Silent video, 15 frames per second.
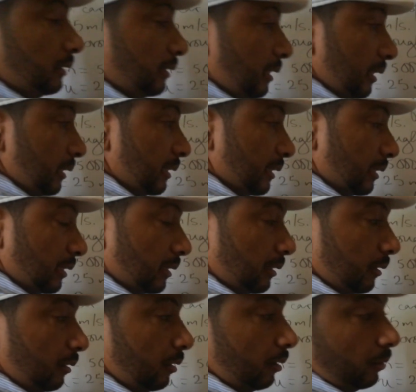this
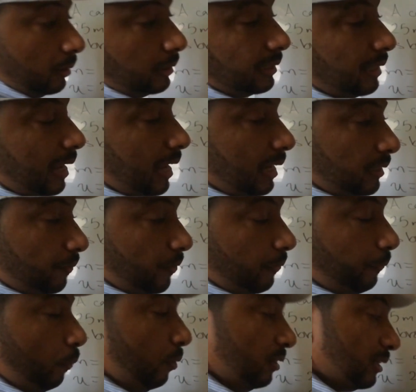size of the
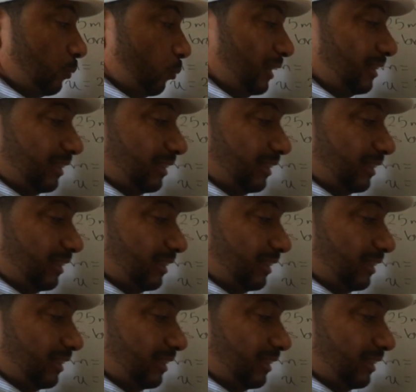force with